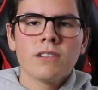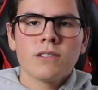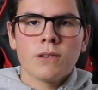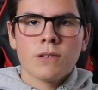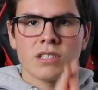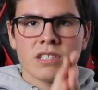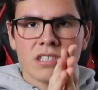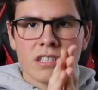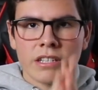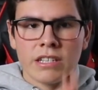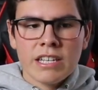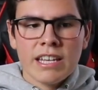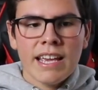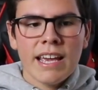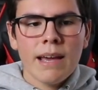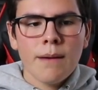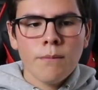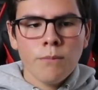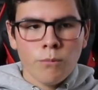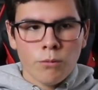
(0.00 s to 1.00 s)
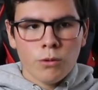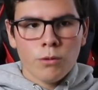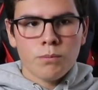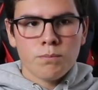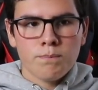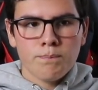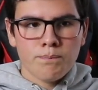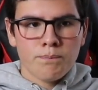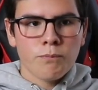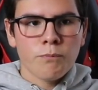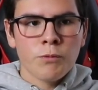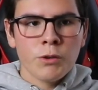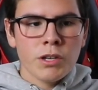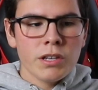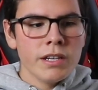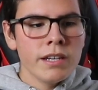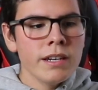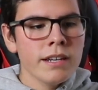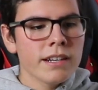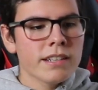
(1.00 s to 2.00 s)
So just a DM will
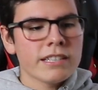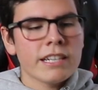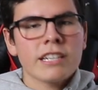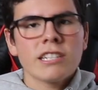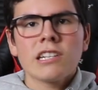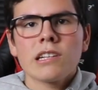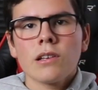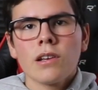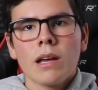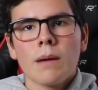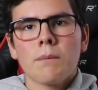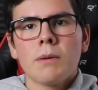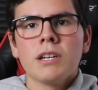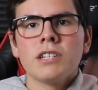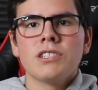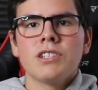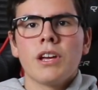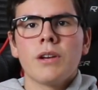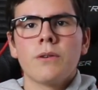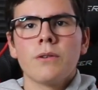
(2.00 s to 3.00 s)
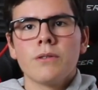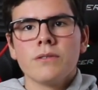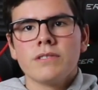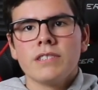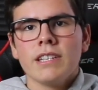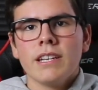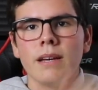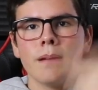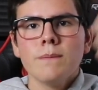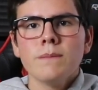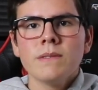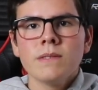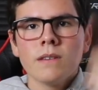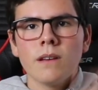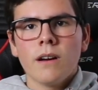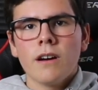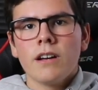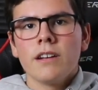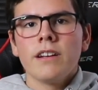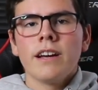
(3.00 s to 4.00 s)
really, because I can just look at my general DMs
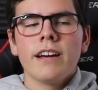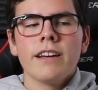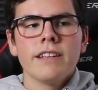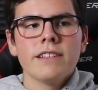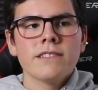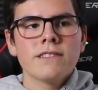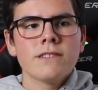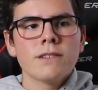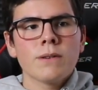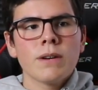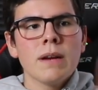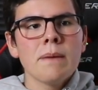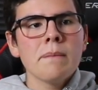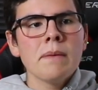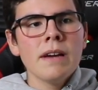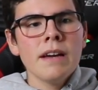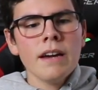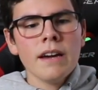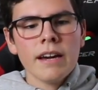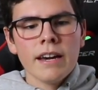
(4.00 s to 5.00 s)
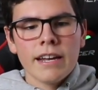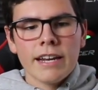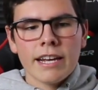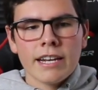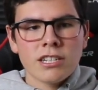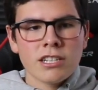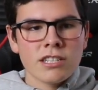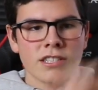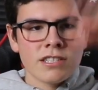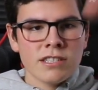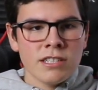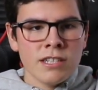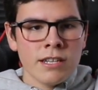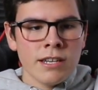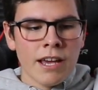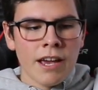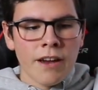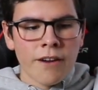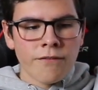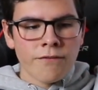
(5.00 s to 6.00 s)
on Instagram and I can just
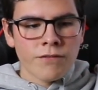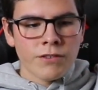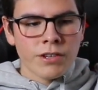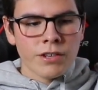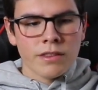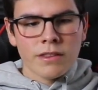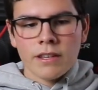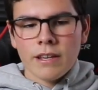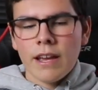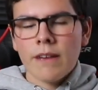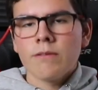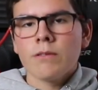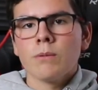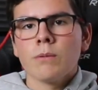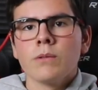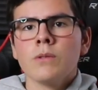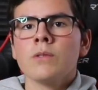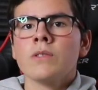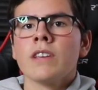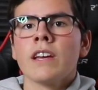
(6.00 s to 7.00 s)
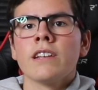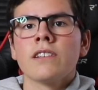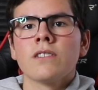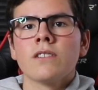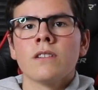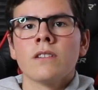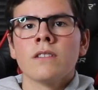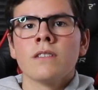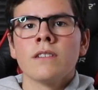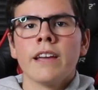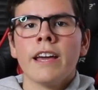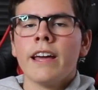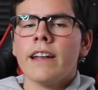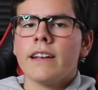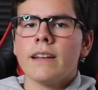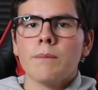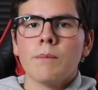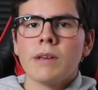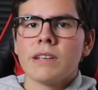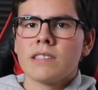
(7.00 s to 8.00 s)
see everything, everyone who's entered,
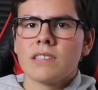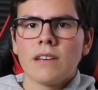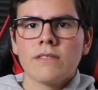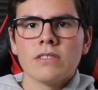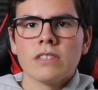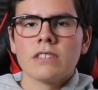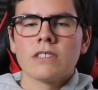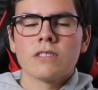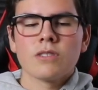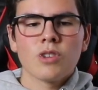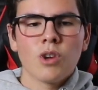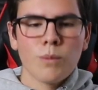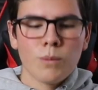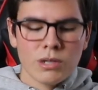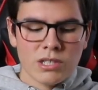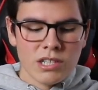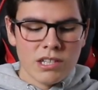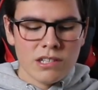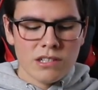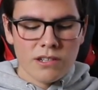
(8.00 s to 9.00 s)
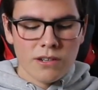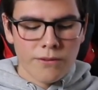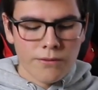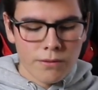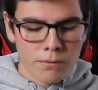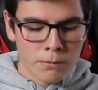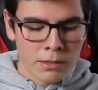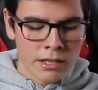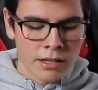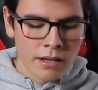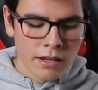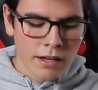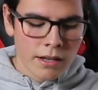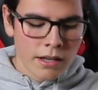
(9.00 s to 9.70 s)
and it makes everything so much easier for me.